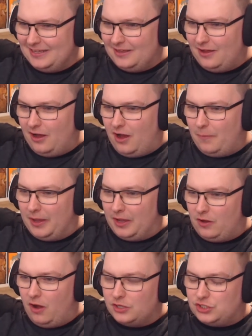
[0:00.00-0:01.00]
Oh my
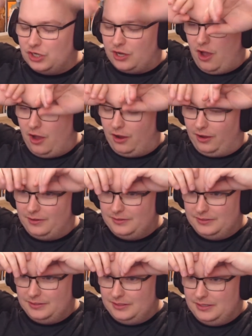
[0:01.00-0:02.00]
god, Jonghyun.
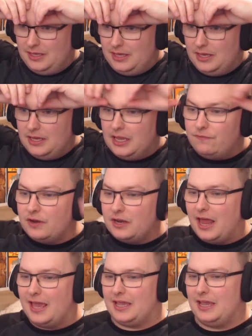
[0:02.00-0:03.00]
Even
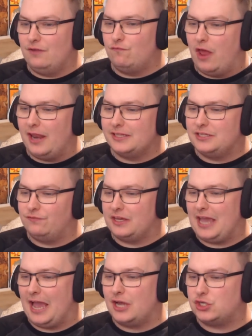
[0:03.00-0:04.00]
like in relatively
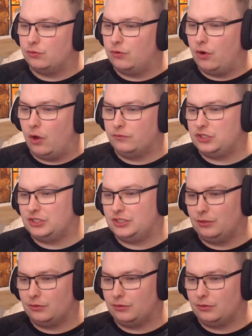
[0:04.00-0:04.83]
casual clothes, she's still